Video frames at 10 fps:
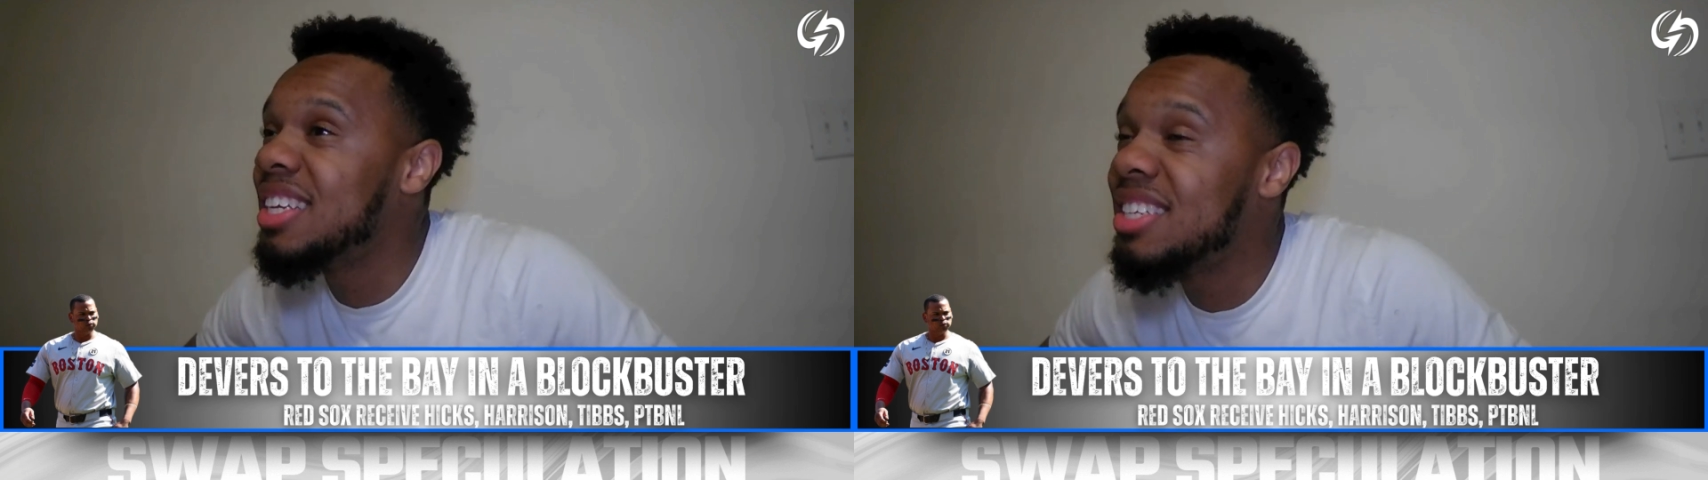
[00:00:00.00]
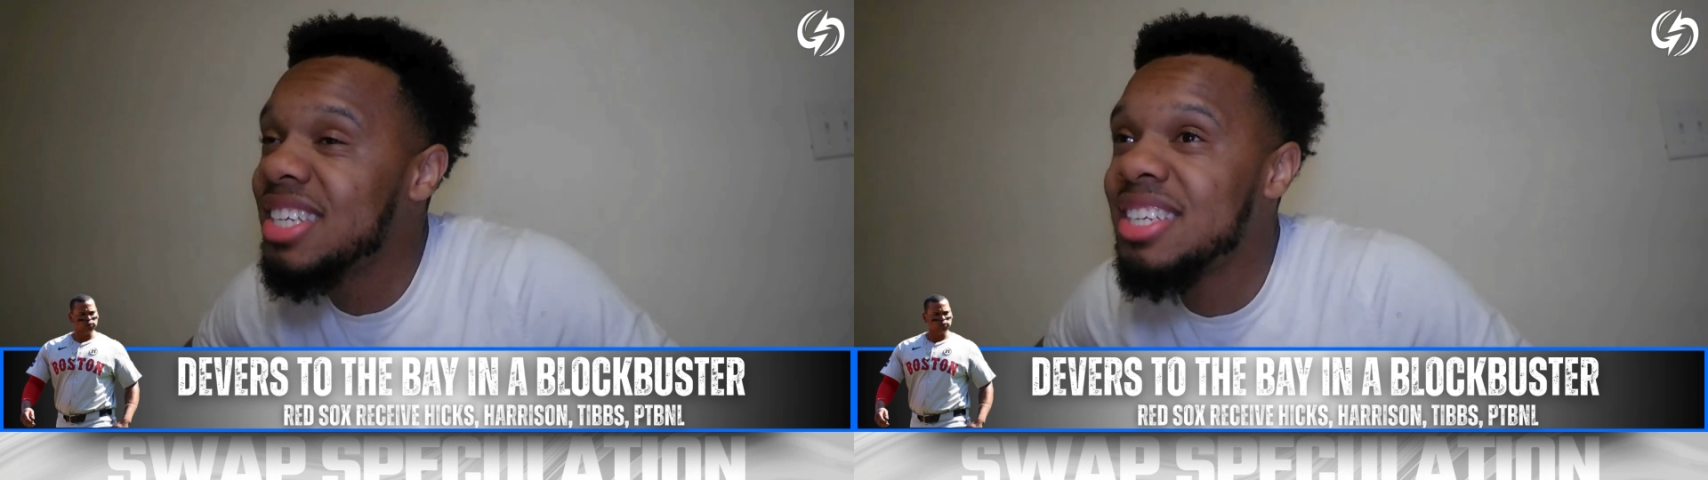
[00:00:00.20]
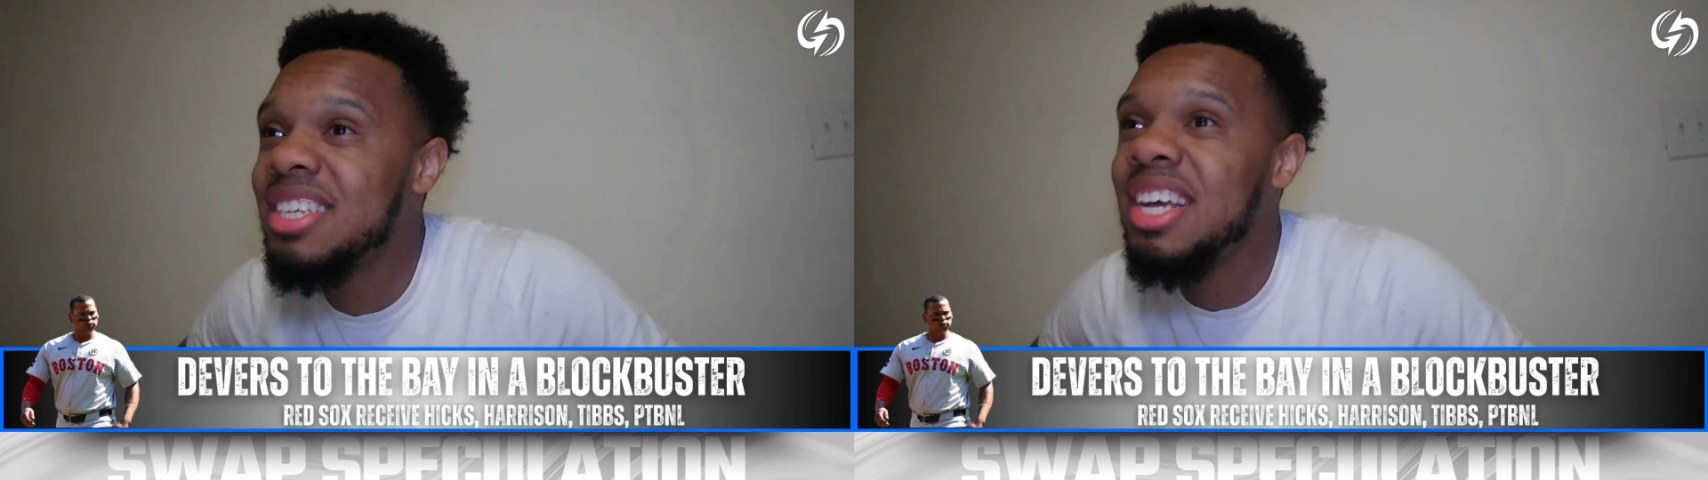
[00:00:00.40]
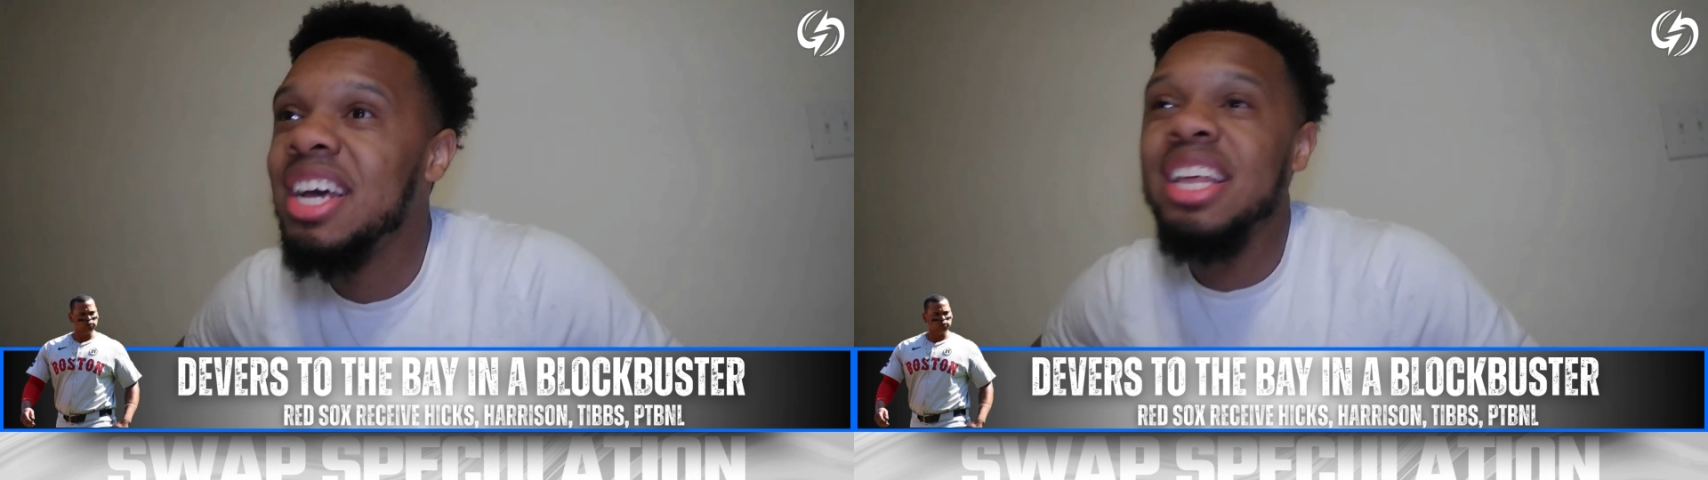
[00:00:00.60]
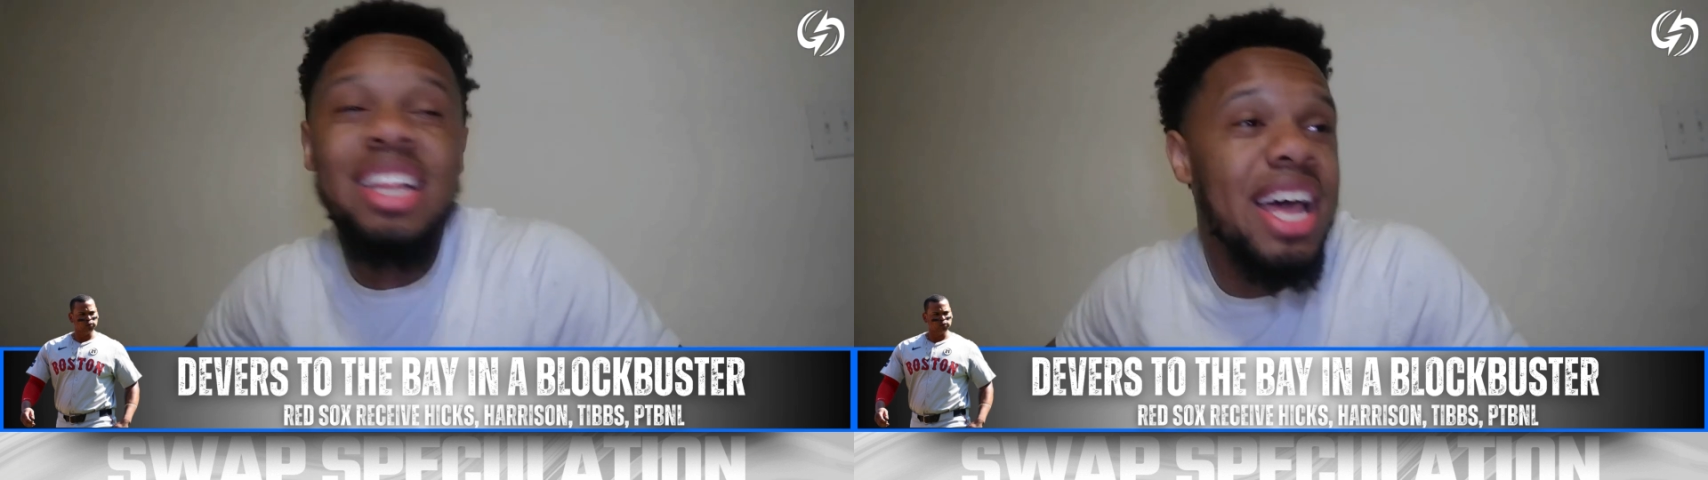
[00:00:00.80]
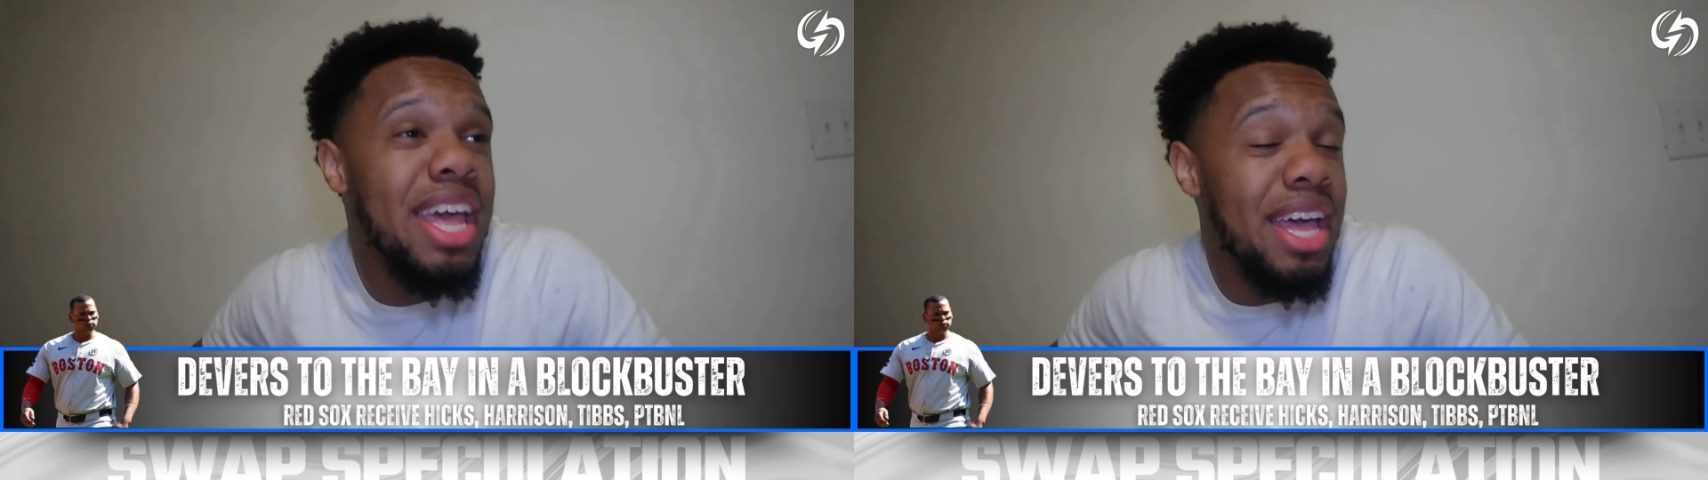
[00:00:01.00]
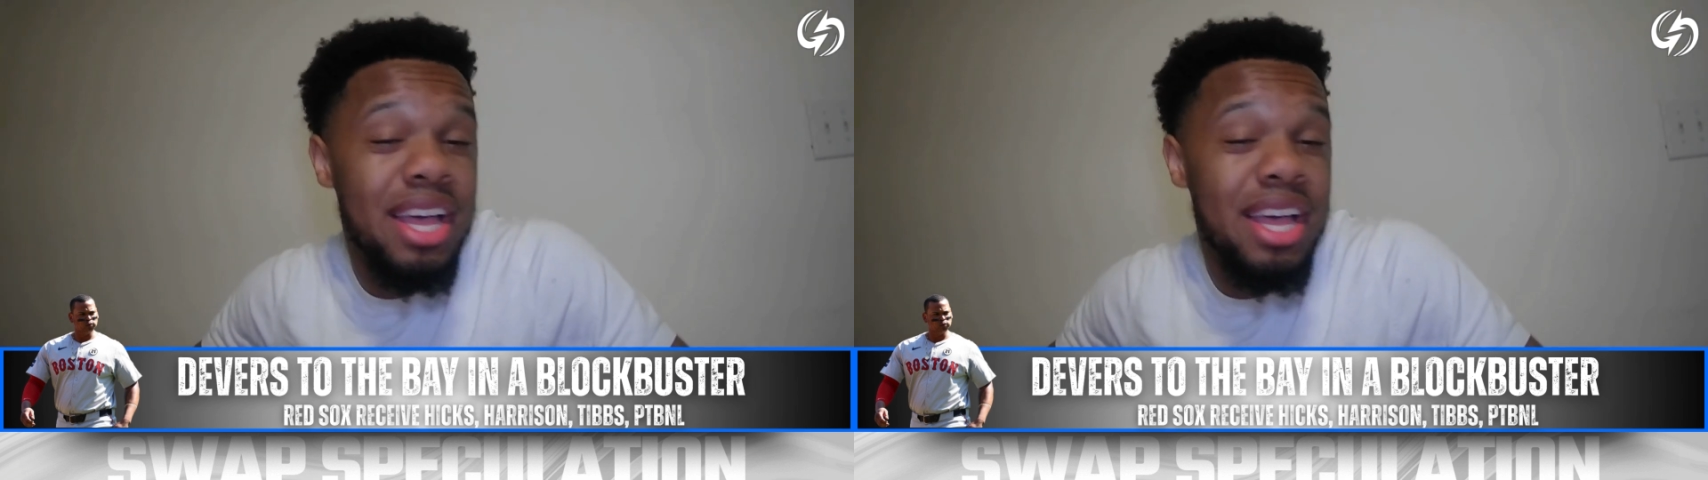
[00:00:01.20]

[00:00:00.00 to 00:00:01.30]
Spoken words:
just, what